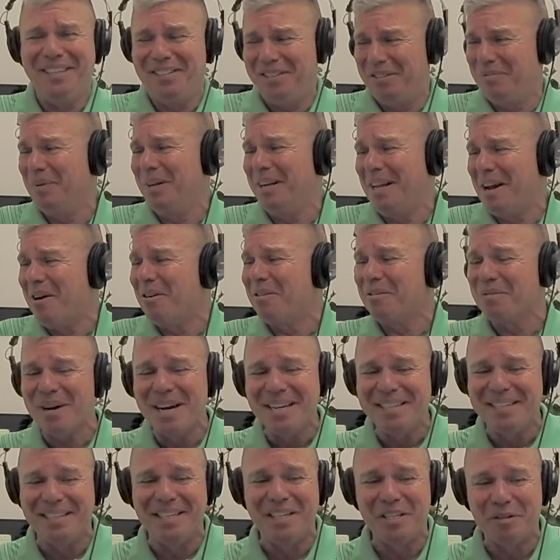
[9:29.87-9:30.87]
this is what, how
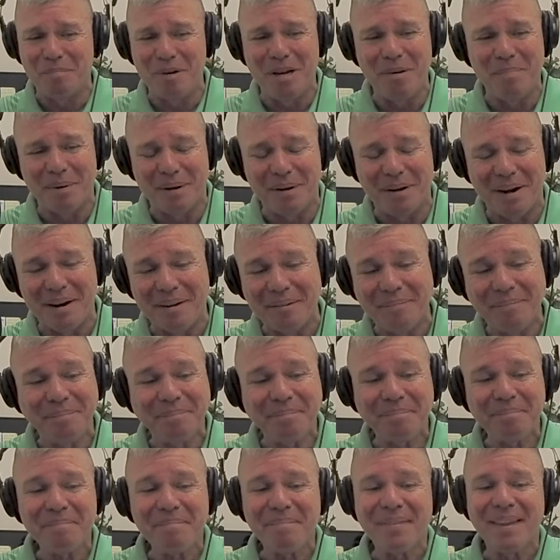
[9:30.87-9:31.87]
crazy these people are.
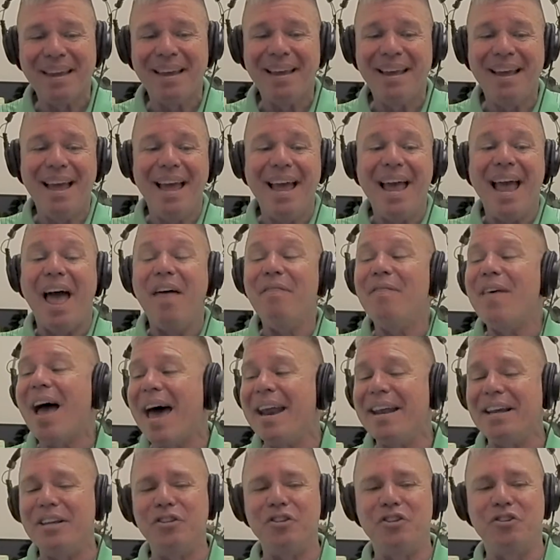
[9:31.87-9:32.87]
And
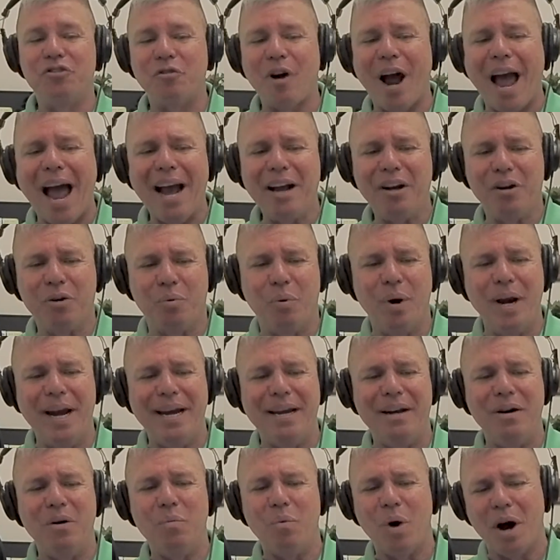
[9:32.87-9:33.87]
that is Drag
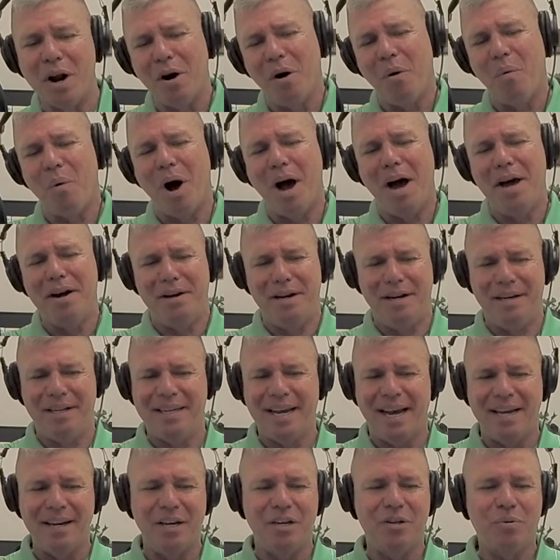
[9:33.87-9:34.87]
Queen 101 and
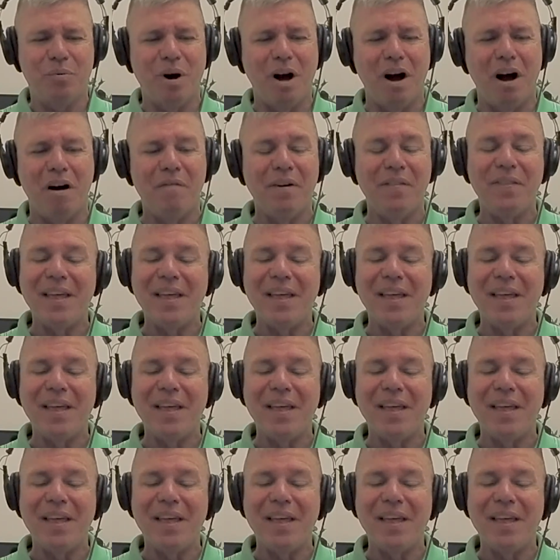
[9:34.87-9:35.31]
K to 12.